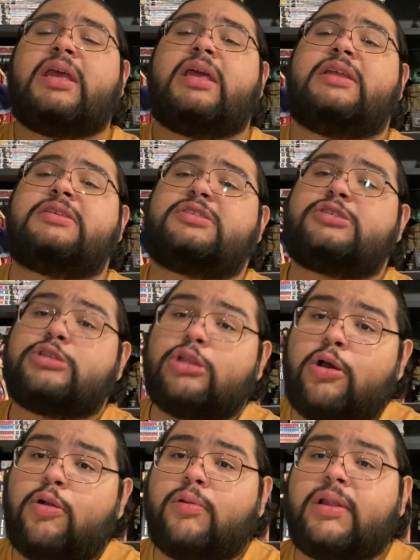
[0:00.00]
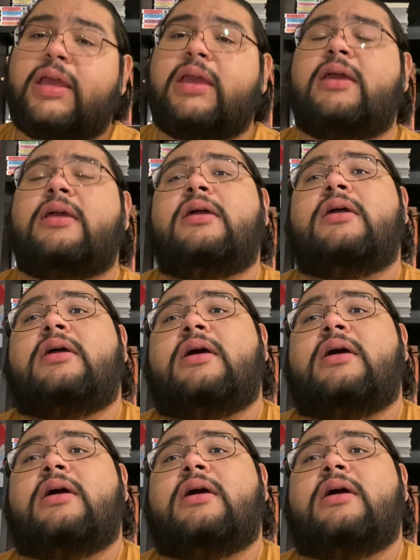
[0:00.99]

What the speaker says: it is slowly